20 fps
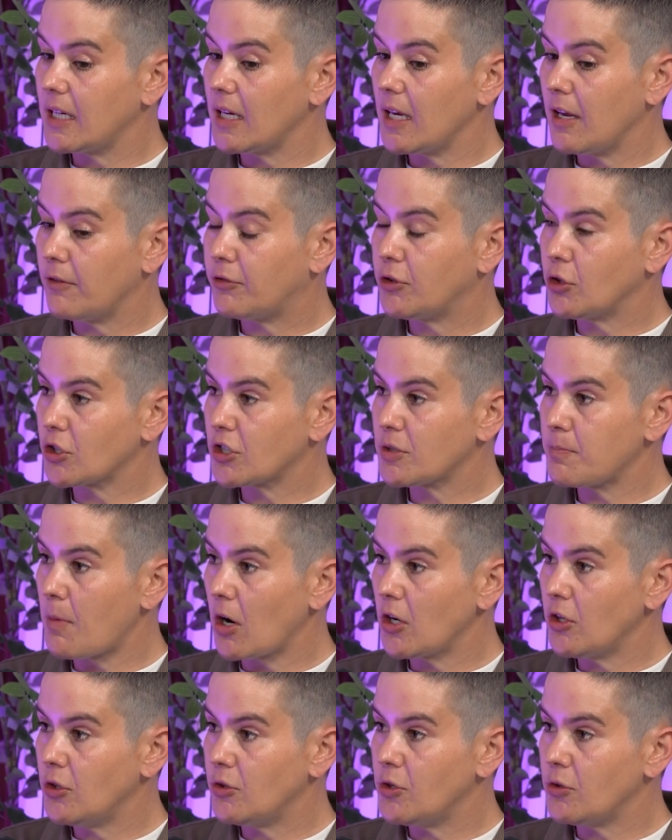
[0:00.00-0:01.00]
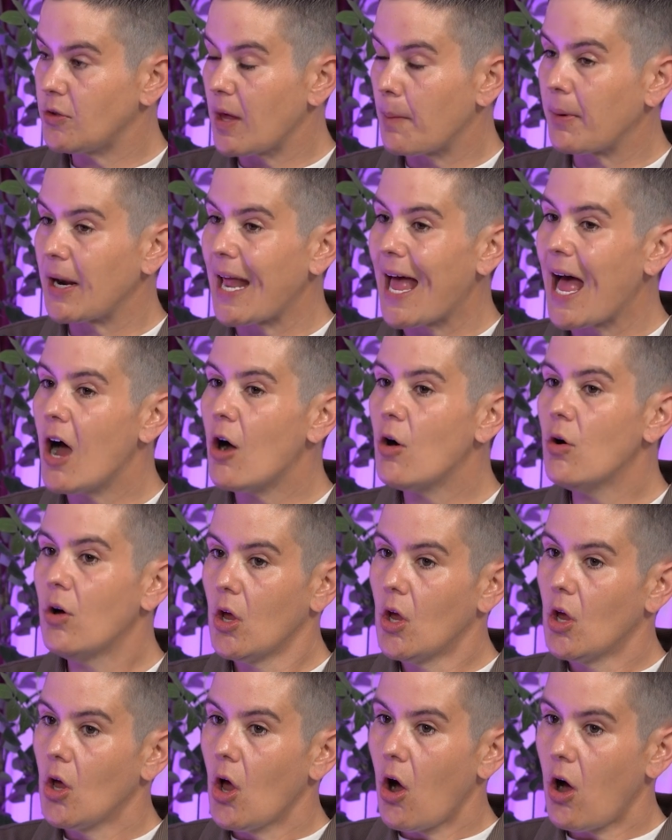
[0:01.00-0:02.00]
if you're smart, you do that. But how
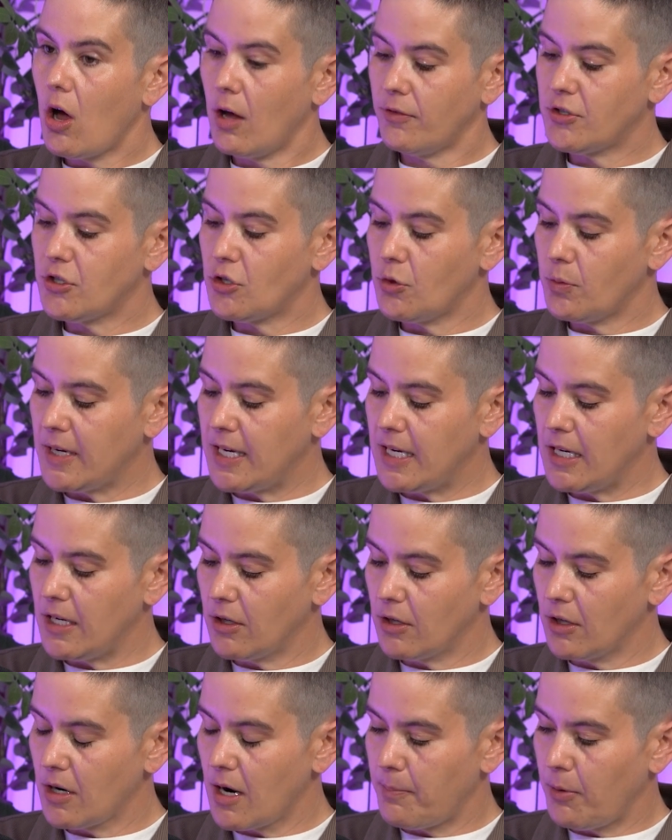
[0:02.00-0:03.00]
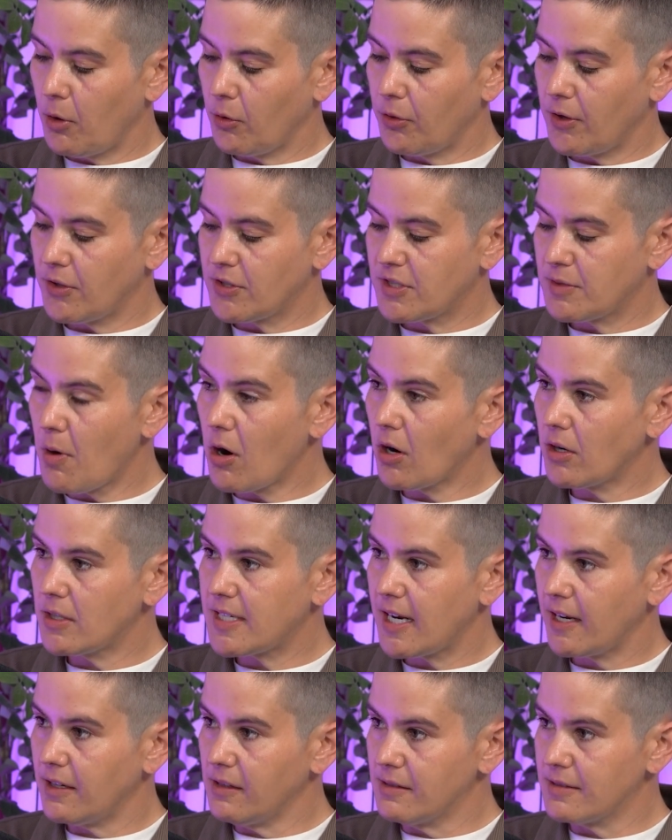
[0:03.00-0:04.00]
often do we hear about the smart
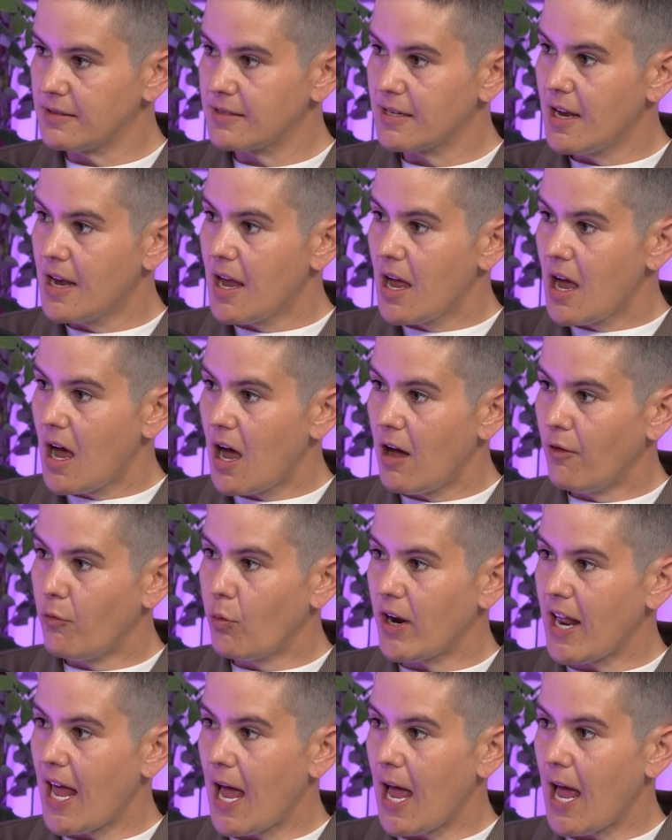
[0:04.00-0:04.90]
tales of what